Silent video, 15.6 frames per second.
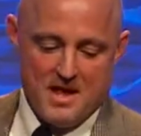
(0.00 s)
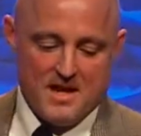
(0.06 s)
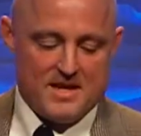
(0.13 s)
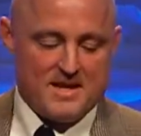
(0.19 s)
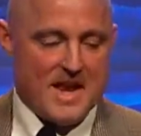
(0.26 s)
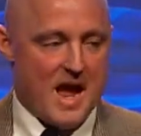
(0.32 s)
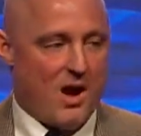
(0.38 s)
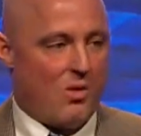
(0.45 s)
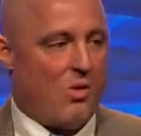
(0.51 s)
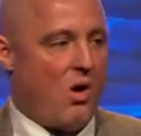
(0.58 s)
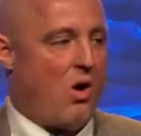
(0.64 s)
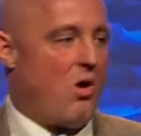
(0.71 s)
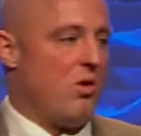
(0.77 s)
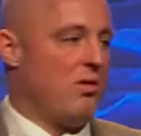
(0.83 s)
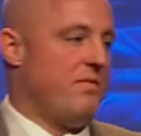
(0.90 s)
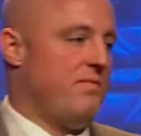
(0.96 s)
Now,
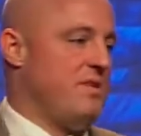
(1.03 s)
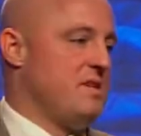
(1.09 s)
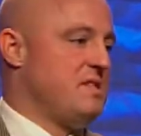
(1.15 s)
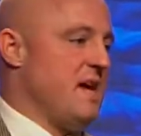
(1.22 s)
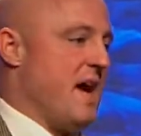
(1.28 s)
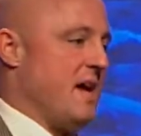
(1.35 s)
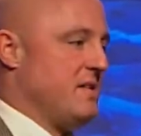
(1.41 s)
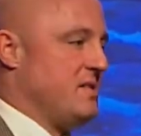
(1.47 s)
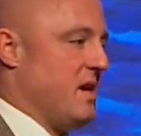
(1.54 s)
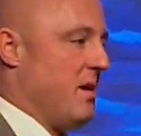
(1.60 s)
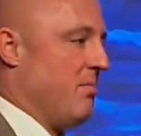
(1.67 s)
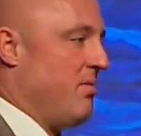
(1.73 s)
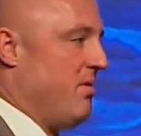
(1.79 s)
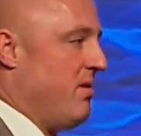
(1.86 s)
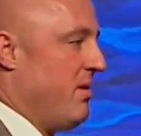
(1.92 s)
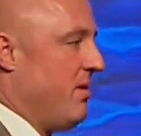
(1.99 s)
all of this adds
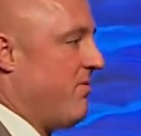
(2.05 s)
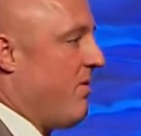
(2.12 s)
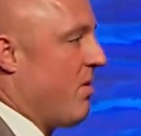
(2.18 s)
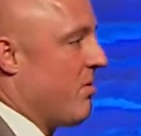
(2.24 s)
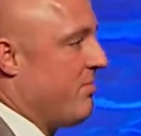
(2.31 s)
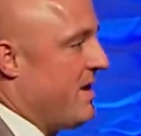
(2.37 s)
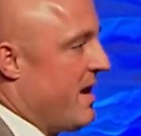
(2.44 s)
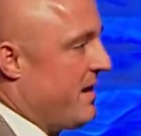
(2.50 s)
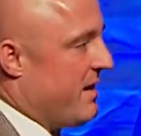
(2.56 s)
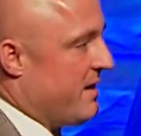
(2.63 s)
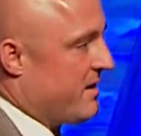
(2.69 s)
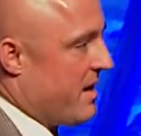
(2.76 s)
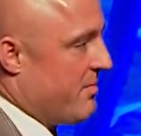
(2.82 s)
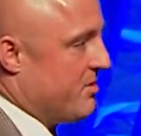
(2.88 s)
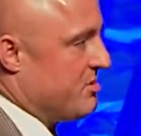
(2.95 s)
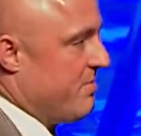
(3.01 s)
up. Farm net
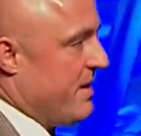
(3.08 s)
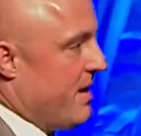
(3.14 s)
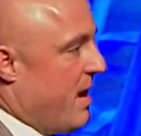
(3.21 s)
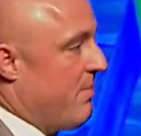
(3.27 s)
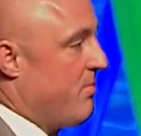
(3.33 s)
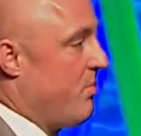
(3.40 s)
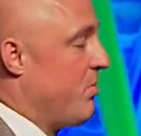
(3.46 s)
income has been up.